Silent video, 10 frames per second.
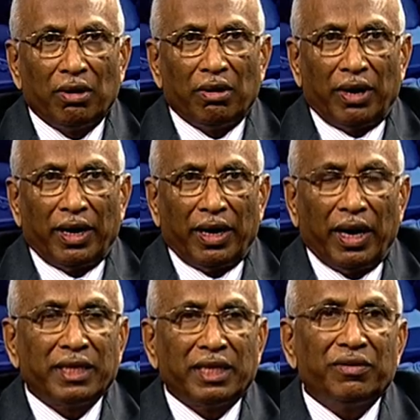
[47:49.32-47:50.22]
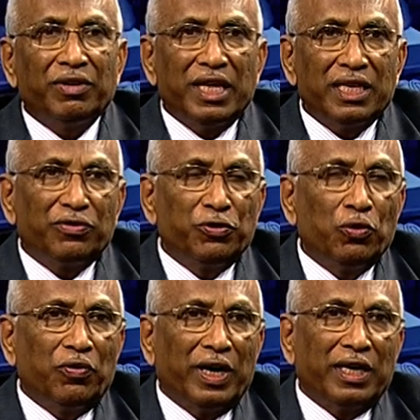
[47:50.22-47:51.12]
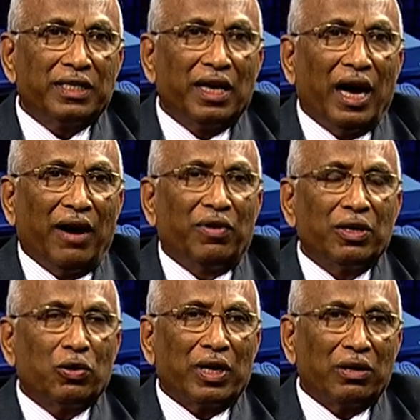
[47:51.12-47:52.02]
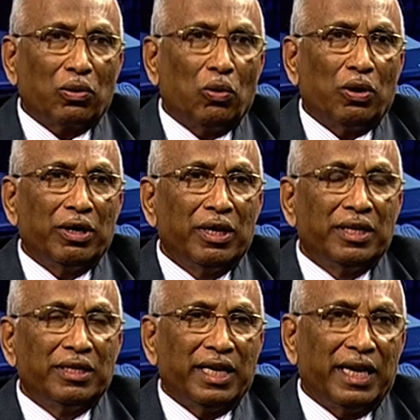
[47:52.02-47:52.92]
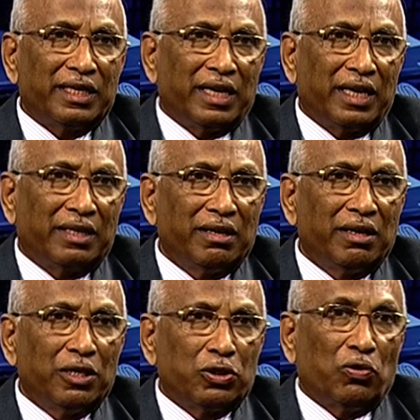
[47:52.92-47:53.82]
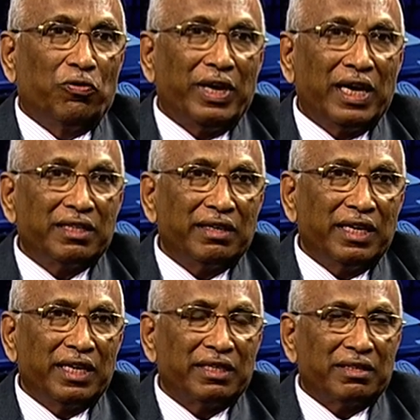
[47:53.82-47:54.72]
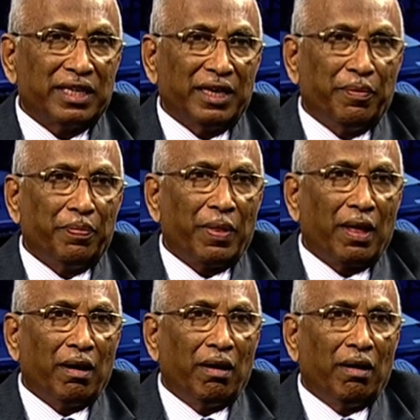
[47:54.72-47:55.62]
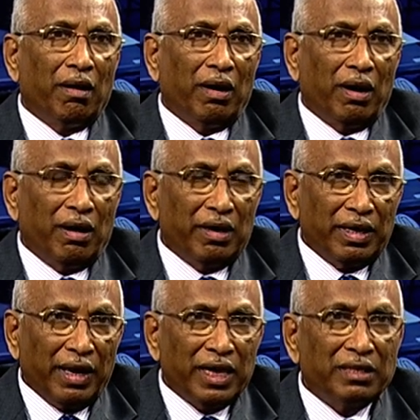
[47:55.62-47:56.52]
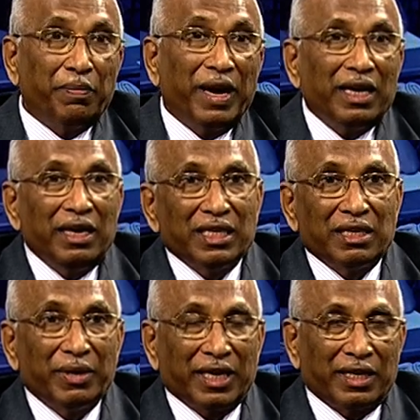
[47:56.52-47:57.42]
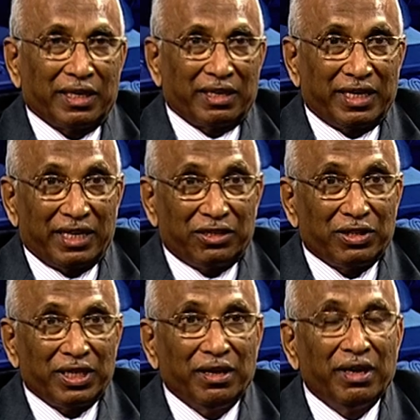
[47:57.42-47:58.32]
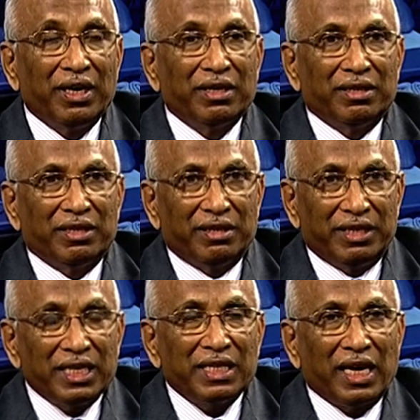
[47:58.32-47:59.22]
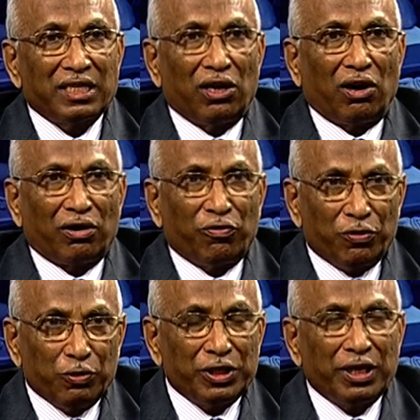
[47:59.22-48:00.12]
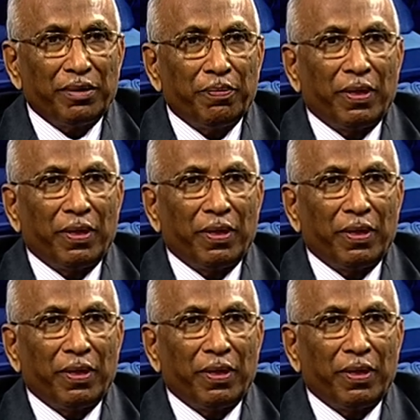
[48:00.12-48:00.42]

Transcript: I think with these few words I want to conclude saying that so VLSI industry is mainly semiconductor industry. This has a lot of future.